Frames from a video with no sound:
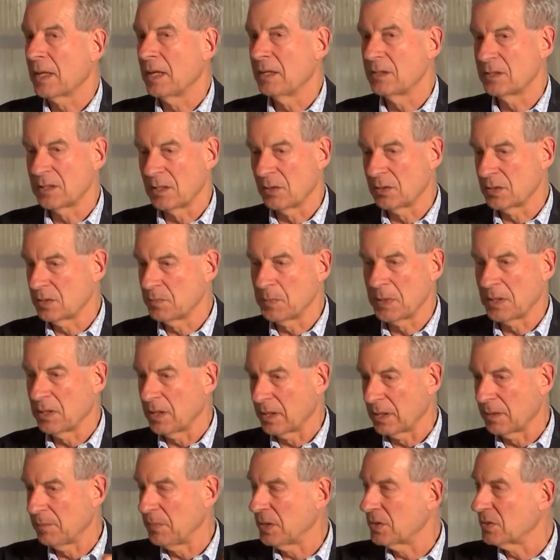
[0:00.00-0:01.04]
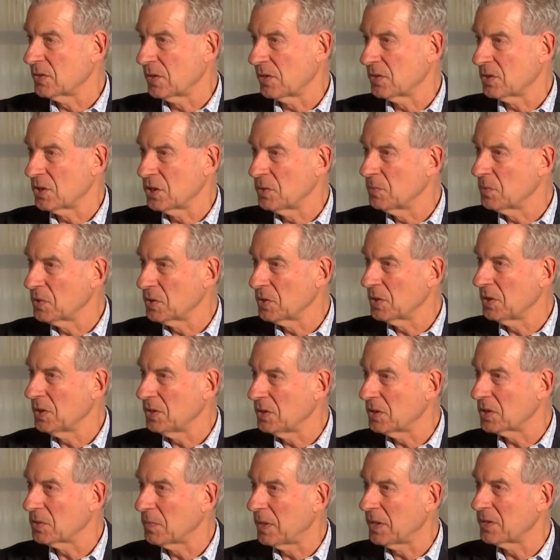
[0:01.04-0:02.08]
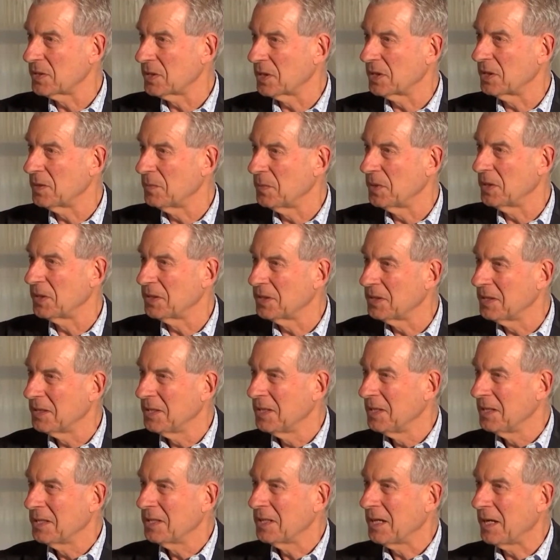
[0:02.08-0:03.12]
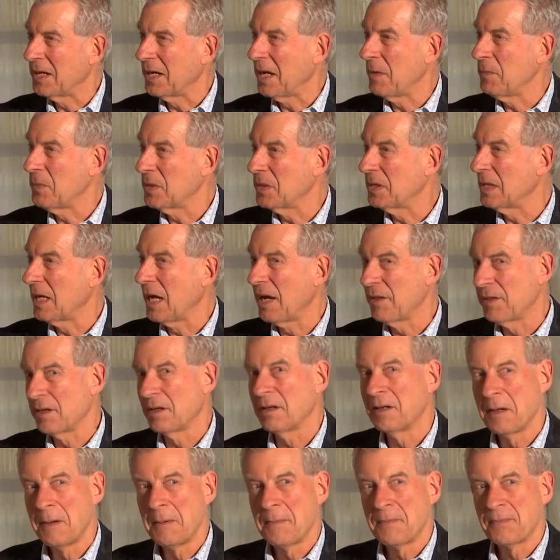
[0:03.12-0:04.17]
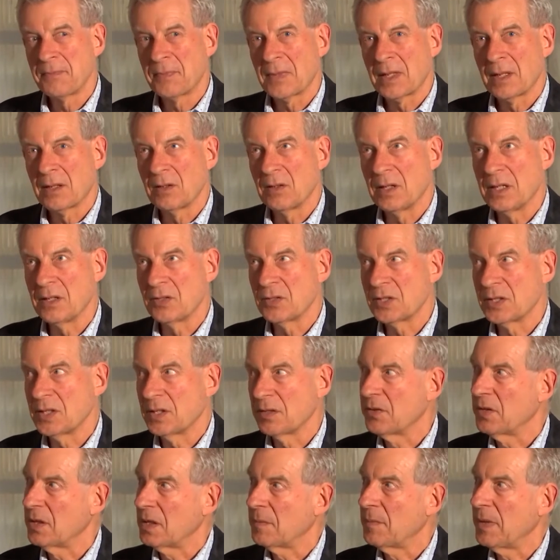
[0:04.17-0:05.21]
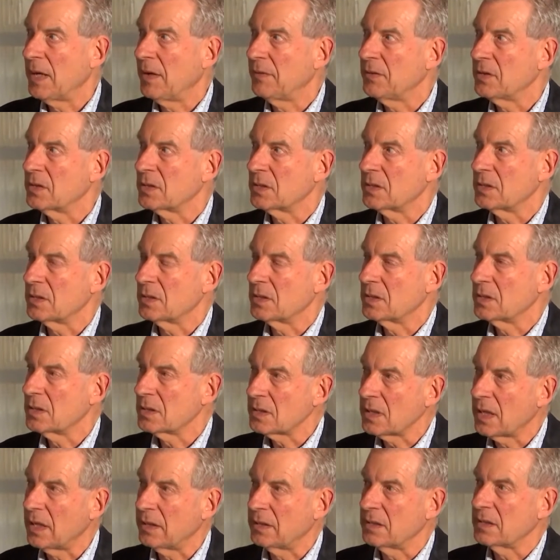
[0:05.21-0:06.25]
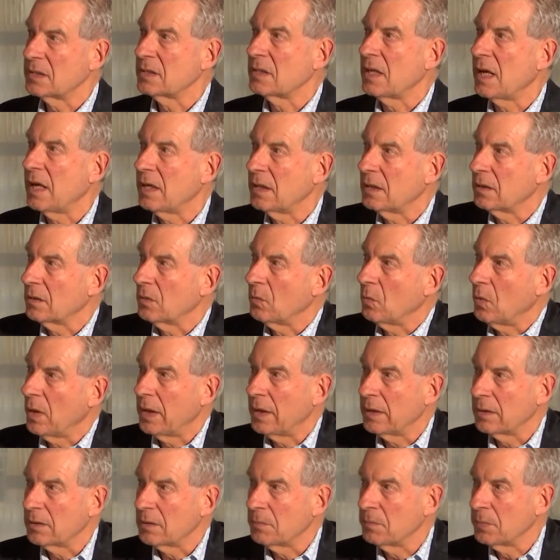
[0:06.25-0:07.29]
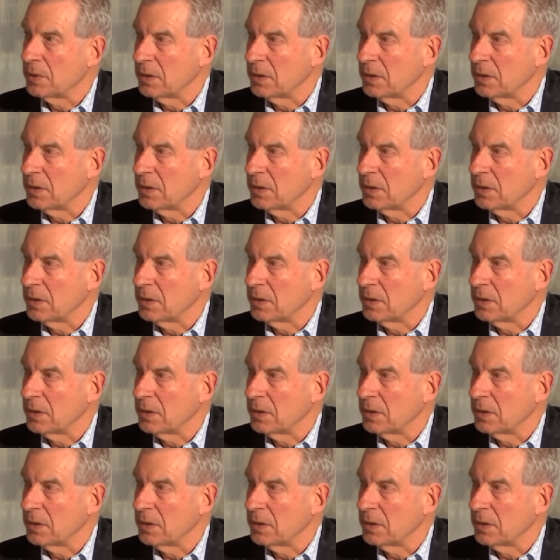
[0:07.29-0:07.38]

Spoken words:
And so it's a bit like a big sausage machine that's basically been cut up. And the other interesting thing about this is just understanding the way the